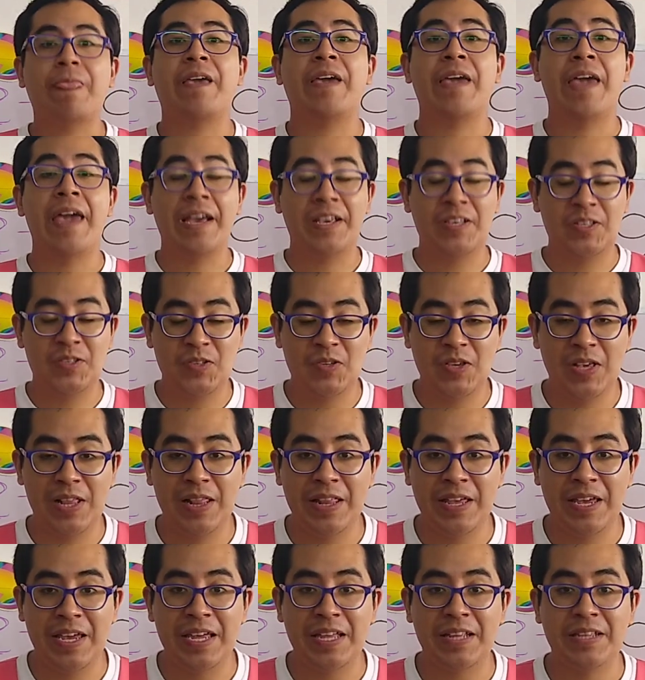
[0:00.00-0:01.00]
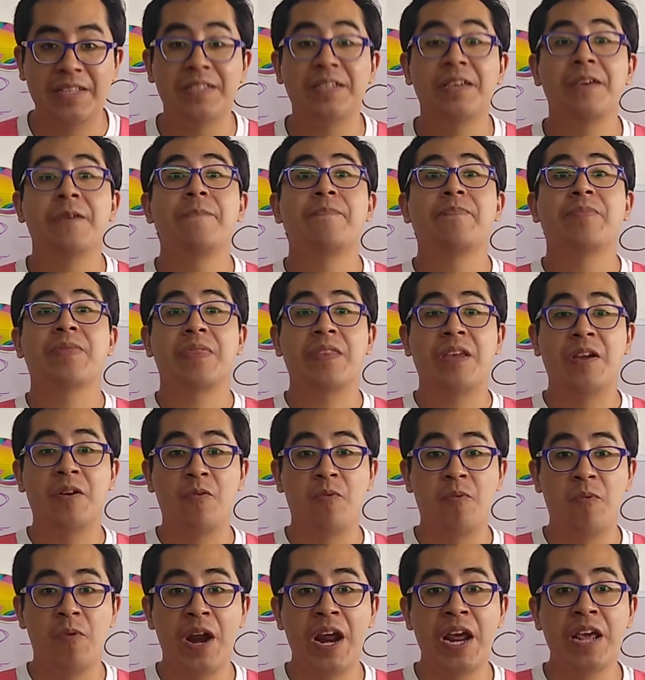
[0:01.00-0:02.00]
Excellent. The
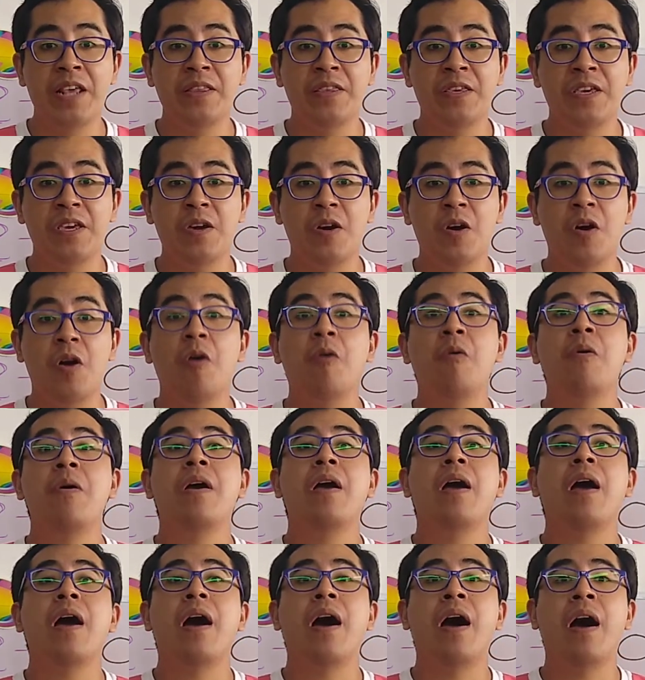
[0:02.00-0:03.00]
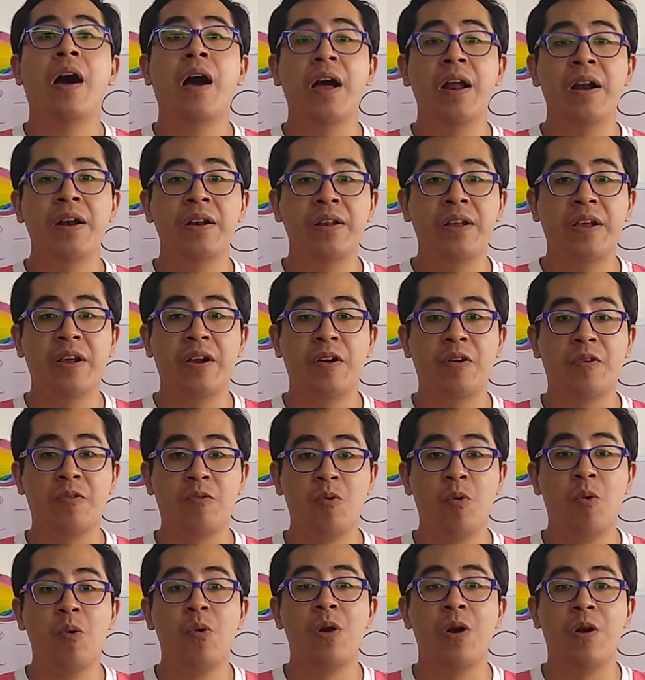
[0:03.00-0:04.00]
radio and the
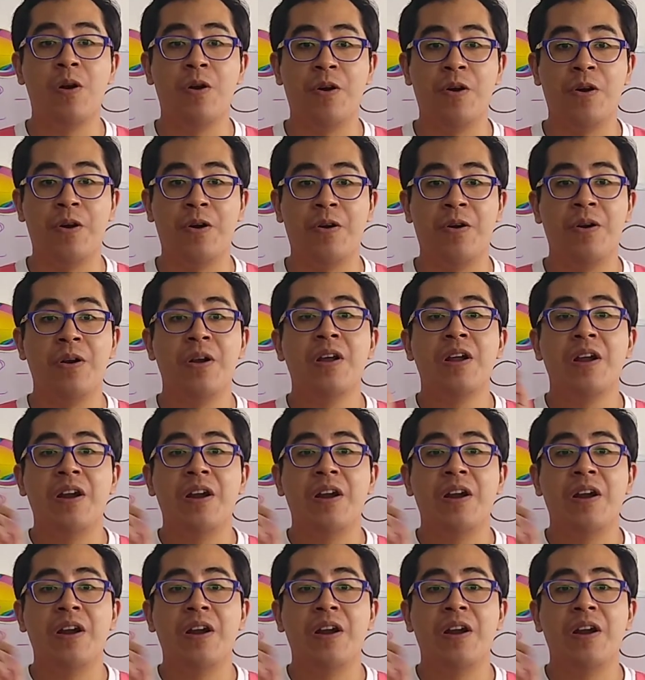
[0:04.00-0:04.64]
ruler.